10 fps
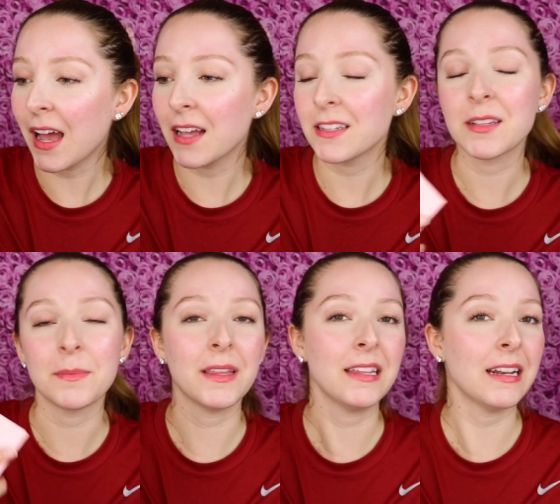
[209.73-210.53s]

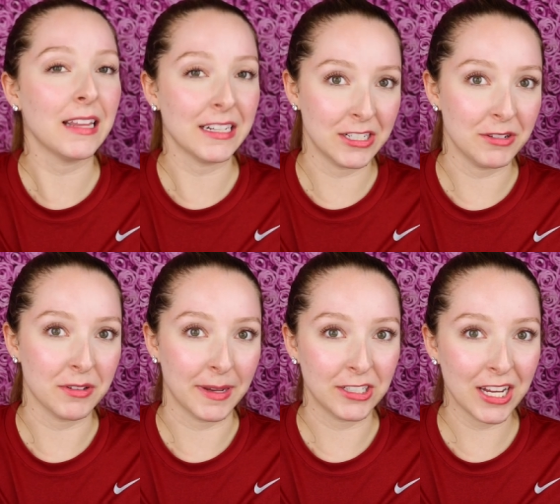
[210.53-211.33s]
Something that I like to do with
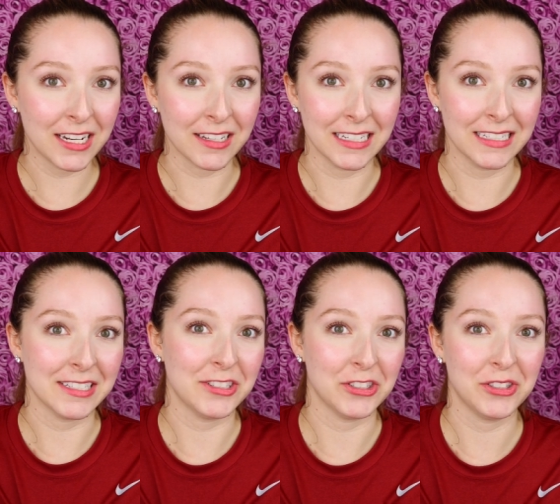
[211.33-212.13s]
my channel
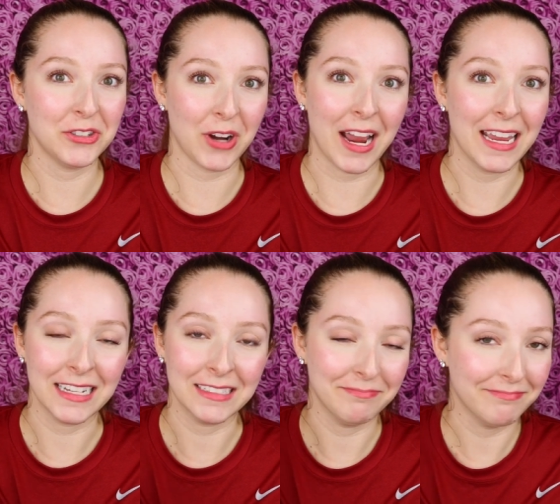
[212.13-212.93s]
is just try
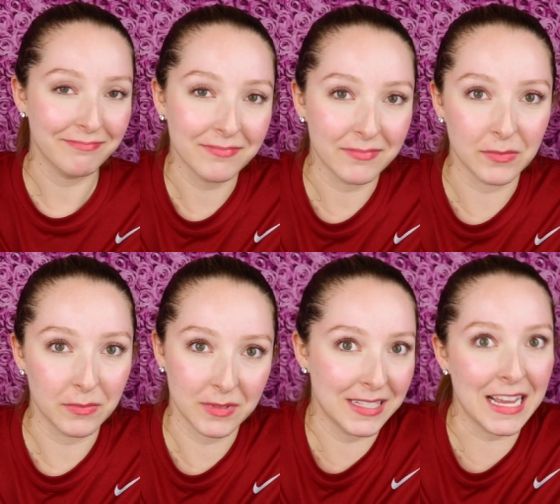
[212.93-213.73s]
and
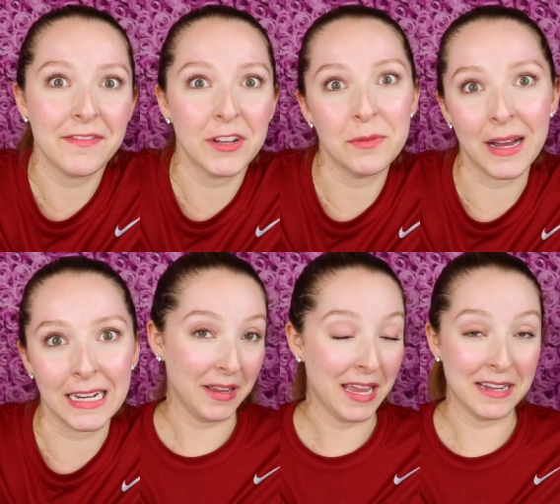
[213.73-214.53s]
save you
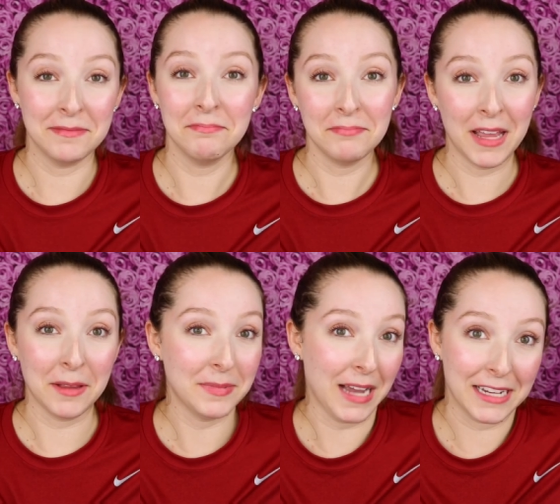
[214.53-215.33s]
money and
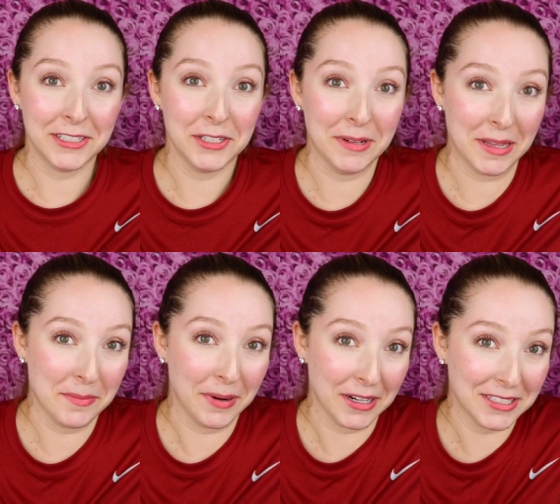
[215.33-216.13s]
help guide you in the
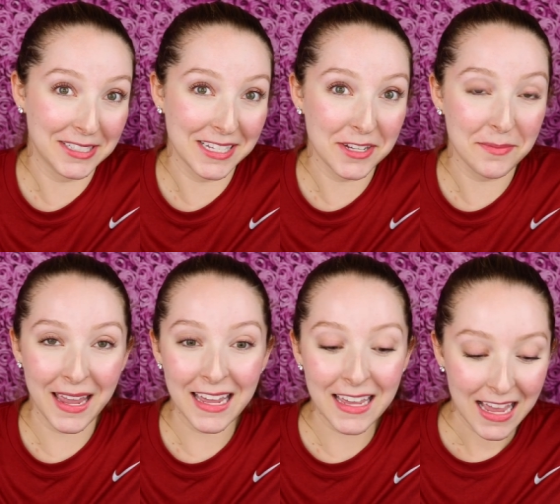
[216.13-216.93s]
purchases you
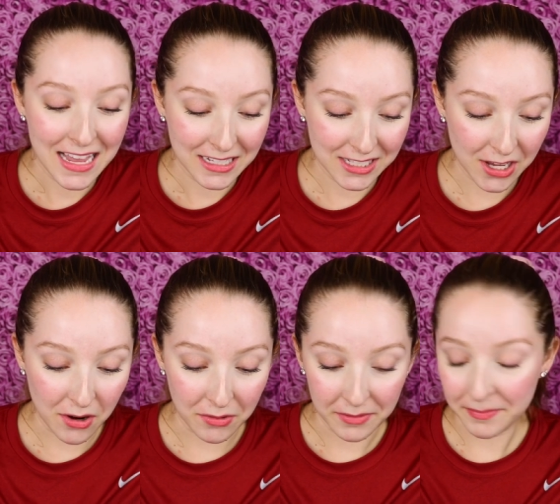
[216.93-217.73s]
make.
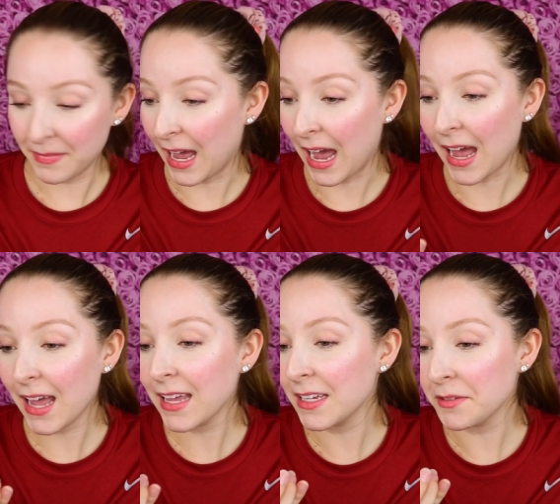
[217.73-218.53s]
So
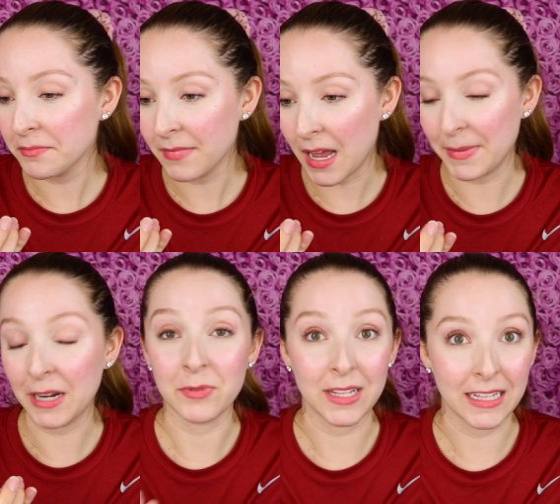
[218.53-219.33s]
I, I mean, I
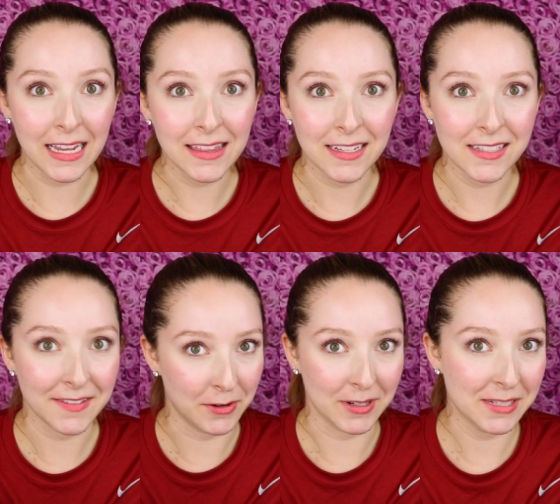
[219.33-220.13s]
really like this. If
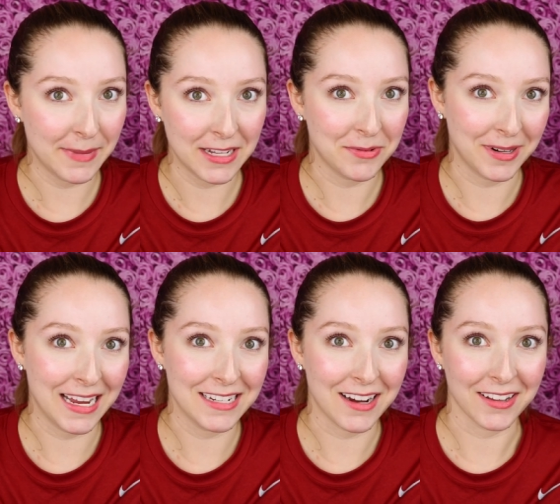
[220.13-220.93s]
you wanna spend
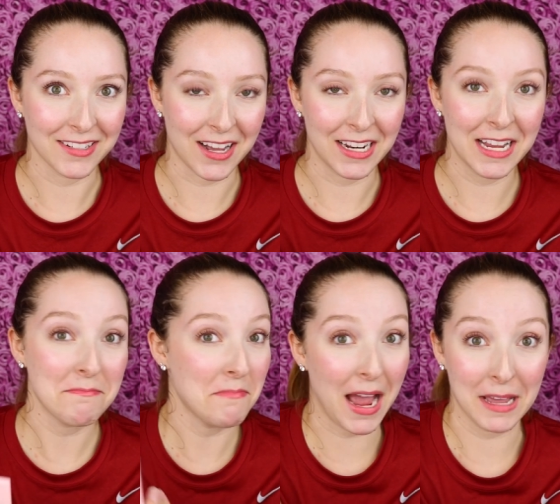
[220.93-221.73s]
$28 on it,
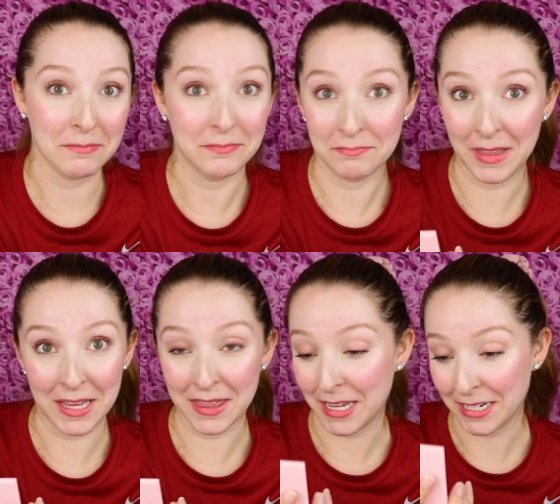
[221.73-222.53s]
I
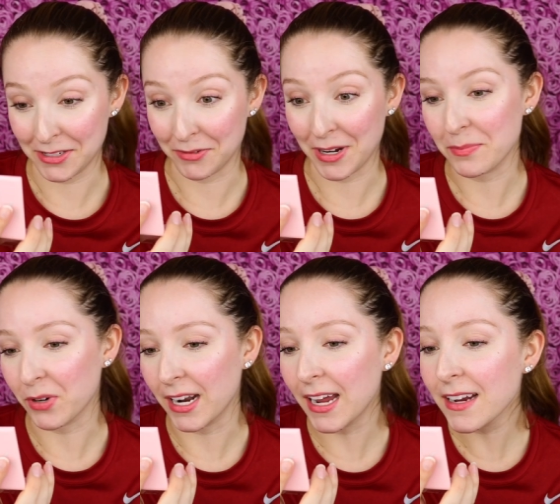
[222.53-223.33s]
think that it's a great
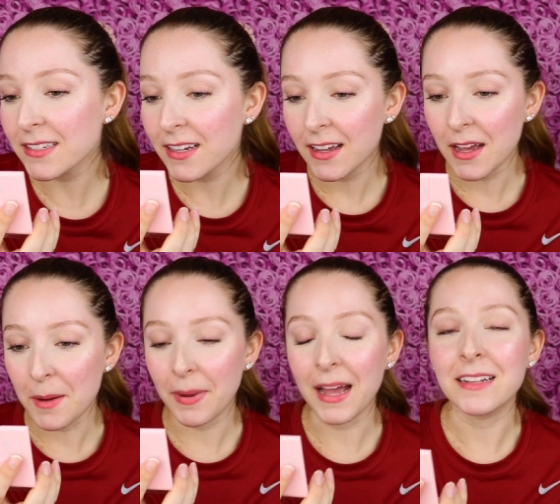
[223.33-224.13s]
product,
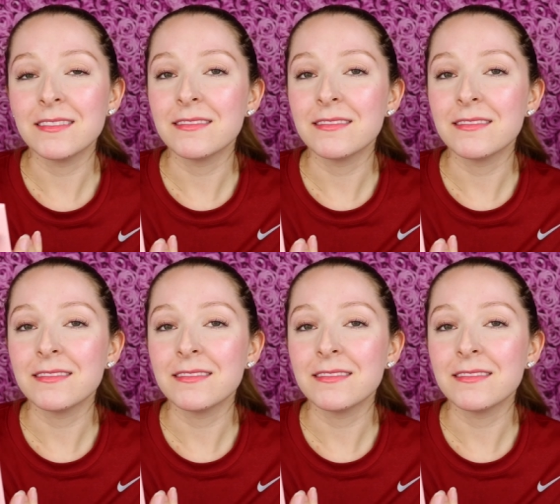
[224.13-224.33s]
but